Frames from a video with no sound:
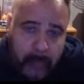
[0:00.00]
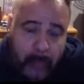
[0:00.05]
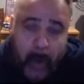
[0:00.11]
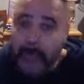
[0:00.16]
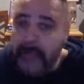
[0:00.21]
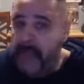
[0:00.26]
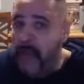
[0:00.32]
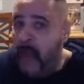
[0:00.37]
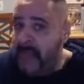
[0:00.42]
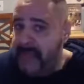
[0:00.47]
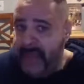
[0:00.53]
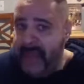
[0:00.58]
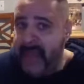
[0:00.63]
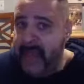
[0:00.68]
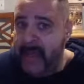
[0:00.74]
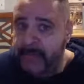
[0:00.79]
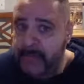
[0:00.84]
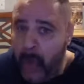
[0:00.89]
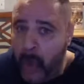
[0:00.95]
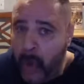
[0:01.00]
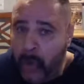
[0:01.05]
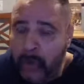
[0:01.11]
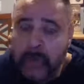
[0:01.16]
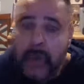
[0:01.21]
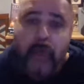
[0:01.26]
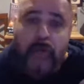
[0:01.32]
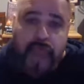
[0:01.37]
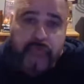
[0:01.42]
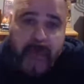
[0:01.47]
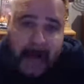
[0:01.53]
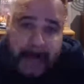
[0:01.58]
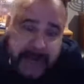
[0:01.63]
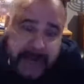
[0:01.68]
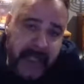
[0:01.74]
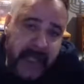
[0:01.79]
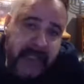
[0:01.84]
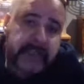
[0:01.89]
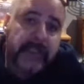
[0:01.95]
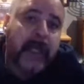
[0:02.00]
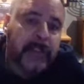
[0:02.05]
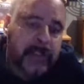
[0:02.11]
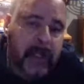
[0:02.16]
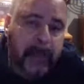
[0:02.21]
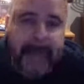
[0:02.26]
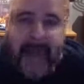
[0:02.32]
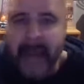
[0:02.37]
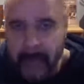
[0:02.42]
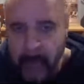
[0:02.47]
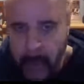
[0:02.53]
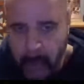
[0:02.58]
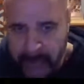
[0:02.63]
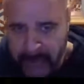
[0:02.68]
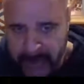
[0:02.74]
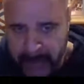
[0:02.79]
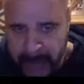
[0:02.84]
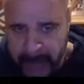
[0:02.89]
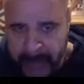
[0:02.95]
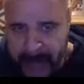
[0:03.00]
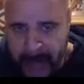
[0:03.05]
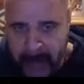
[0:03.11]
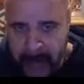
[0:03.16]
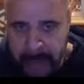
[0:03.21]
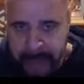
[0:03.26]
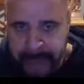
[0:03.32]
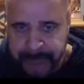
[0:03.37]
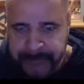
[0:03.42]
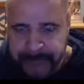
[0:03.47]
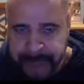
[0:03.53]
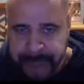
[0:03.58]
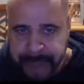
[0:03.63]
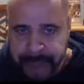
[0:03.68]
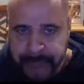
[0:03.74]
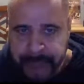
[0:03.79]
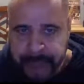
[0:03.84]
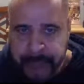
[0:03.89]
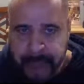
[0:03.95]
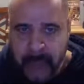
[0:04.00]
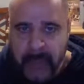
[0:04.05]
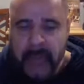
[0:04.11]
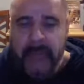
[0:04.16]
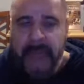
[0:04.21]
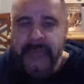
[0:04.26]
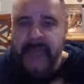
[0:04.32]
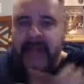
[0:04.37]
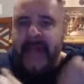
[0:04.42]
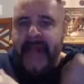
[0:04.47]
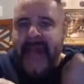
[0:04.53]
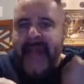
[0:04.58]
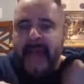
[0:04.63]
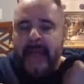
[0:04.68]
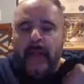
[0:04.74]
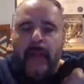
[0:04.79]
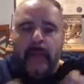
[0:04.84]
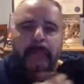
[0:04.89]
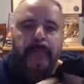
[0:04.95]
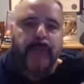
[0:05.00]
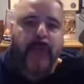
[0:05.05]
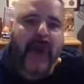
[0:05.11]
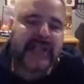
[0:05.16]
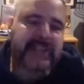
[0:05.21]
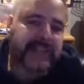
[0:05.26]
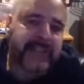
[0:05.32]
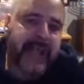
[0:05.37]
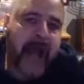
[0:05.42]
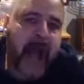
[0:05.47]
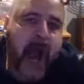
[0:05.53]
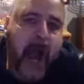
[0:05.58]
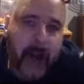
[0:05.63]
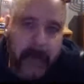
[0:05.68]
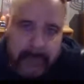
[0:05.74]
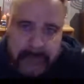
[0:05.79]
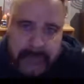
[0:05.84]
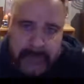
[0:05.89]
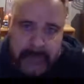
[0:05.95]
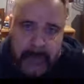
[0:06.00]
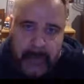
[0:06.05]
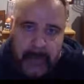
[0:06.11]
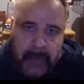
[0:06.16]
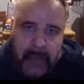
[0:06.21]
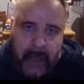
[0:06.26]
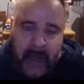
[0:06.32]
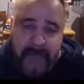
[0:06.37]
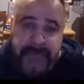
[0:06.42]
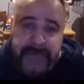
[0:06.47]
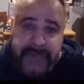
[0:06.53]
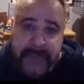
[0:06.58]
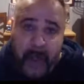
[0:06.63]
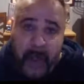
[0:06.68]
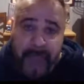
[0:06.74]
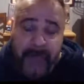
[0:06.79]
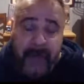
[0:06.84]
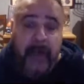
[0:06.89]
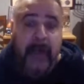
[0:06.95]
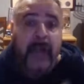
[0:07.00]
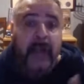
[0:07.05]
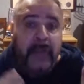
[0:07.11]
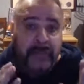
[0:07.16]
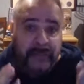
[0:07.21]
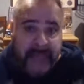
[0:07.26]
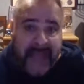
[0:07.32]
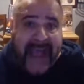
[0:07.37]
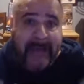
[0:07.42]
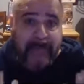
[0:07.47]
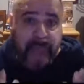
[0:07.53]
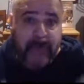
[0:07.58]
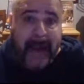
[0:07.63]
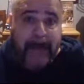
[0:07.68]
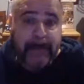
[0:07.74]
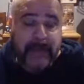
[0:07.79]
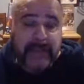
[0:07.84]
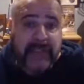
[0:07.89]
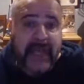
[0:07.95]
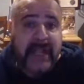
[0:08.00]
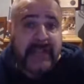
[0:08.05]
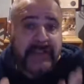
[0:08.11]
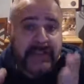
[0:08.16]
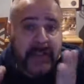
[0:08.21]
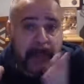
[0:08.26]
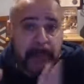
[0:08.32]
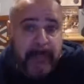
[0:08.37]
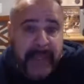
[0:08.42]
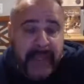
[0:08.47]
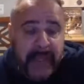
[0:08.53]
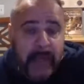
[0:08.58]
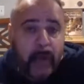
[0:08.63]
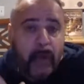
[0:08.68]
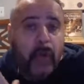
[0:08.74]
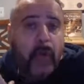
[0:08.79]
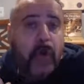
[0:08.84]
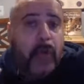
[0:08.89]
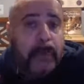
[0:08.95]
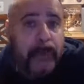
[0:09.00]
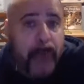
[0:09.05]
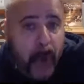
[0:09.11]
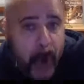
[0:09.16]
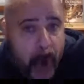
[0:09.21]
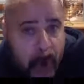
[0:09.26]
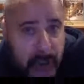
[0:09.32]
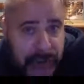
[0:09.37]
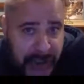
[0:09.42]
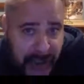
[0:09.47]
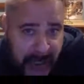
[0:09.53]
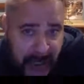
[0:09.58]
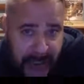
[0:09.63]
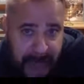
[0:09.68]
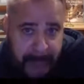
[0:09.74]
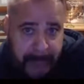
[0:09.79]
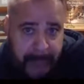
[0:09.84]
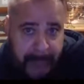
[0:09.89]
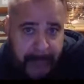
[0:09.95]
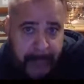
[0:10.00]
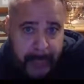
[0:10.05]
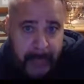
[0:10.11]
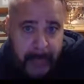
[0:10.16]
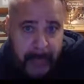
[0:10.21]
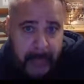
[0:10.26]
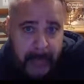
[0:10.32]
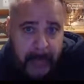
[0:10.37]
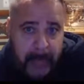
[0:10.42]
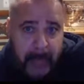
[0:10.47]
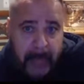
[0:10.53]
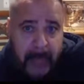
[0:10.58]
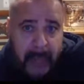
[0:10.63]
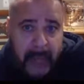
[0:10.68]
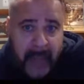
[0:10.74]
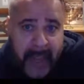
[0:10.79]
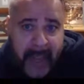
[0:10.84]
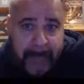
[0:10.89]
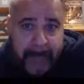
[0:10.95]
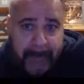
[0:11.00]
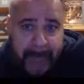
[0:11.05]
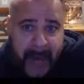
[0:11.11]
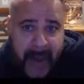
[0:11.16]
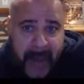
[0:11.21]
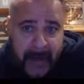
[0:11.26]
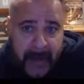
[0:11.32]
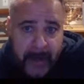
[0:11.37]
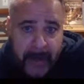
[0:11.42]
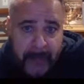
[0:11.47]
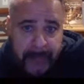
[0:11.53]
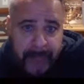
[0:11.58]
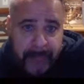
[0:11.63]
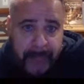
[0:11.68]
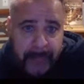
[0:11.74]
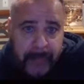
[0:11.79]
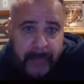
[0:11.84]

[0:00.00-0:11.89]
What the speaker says: Well, we know that head of gold represents the Babylonian Empire. Then it had breast and arms of silver. That represents the Medo-Persian Empire.